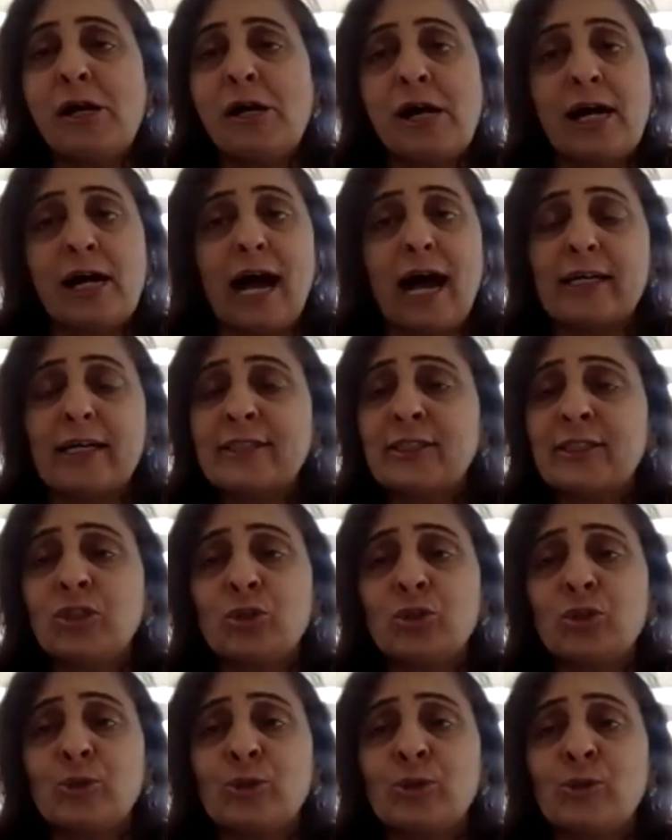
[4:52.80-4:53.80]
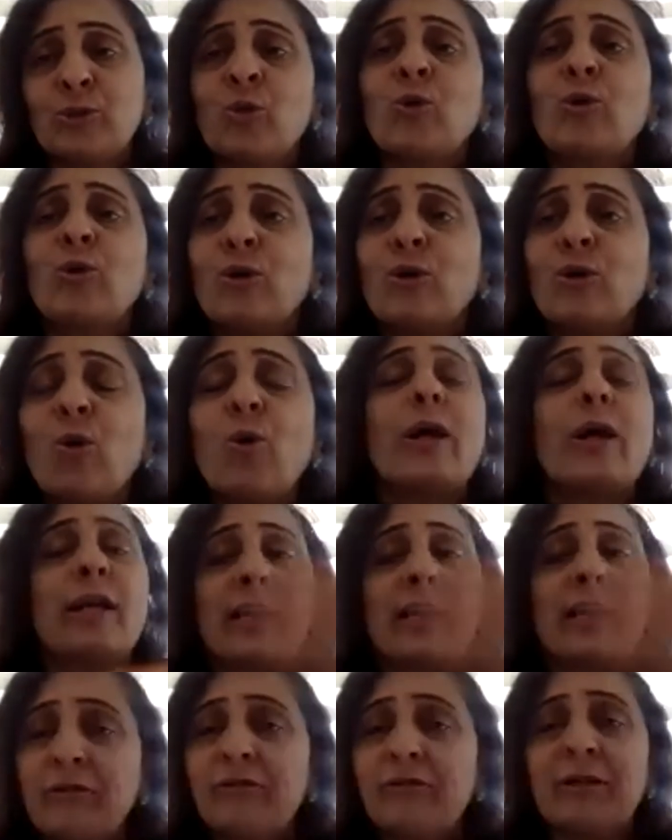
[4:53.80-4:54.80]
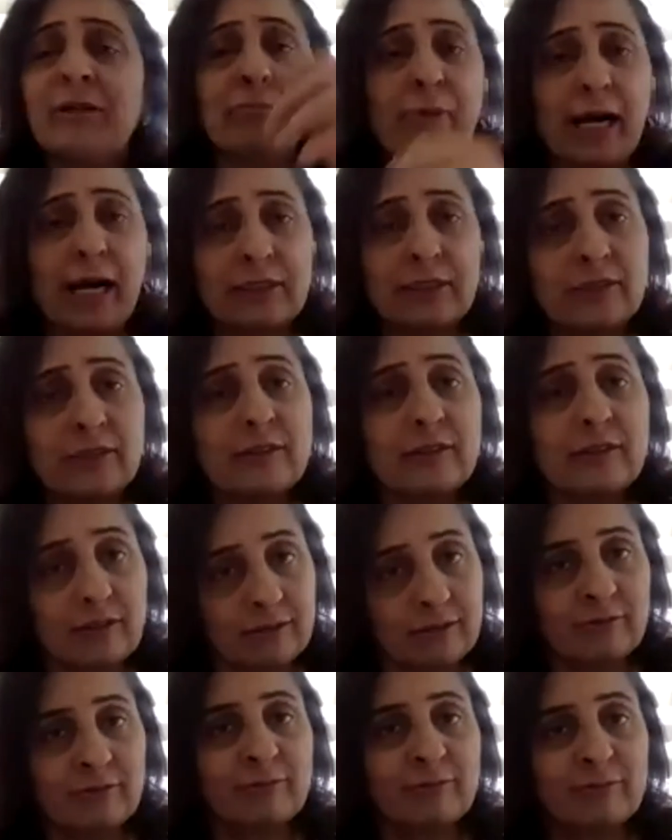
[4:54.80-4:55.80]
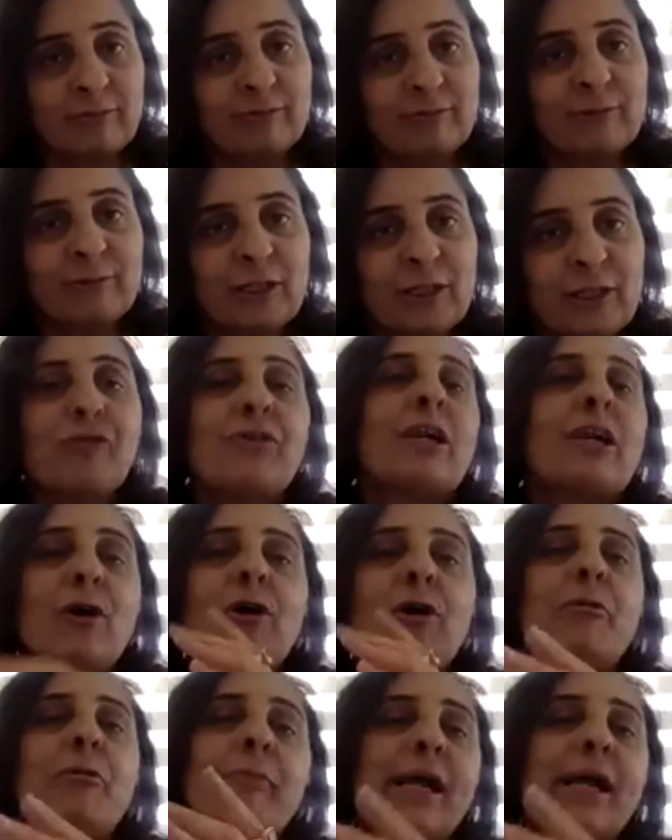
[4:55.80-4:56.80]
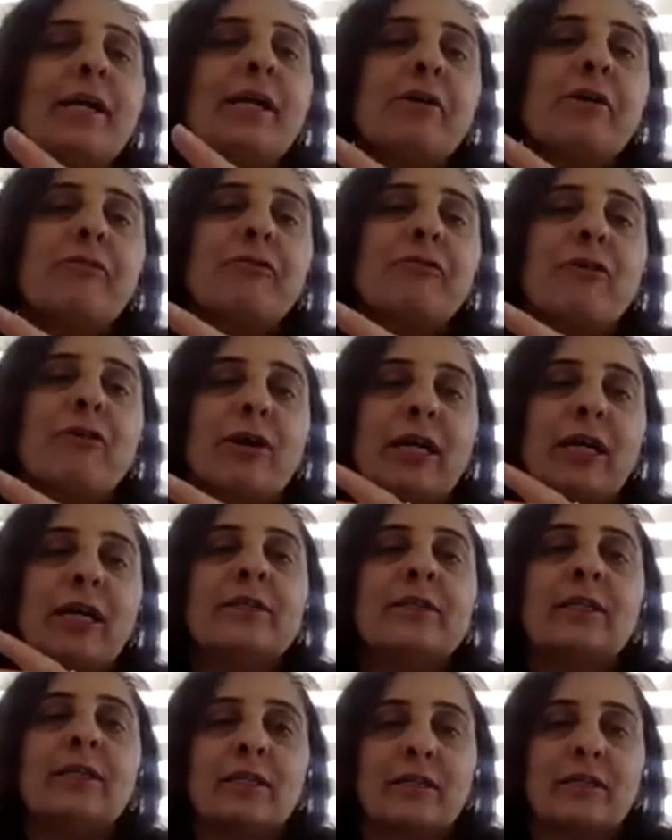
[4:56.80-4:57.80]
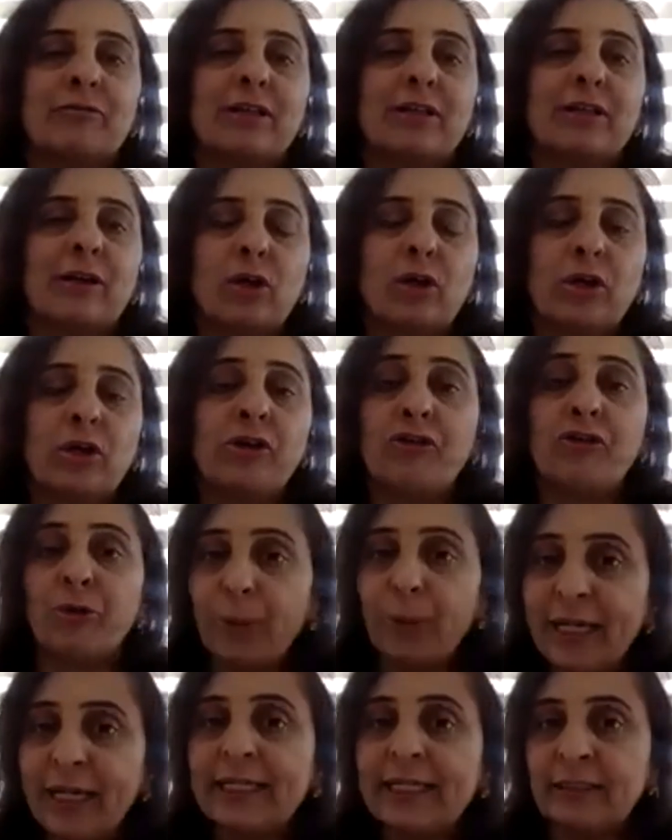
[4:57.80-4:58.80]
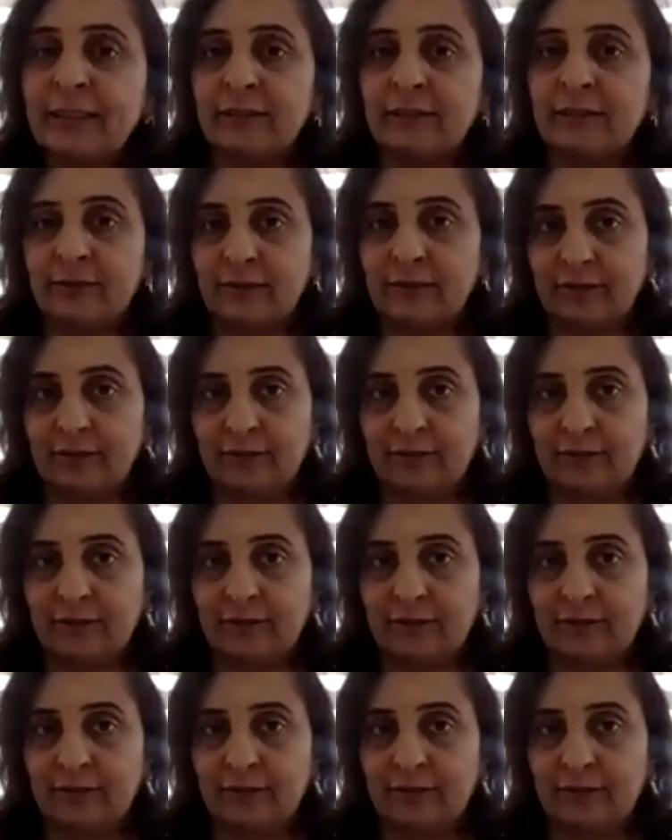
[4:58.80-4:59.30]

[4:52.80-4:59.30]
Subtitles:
asked to go and live in Pakistan, that we are not meant for India, we are not true Indians.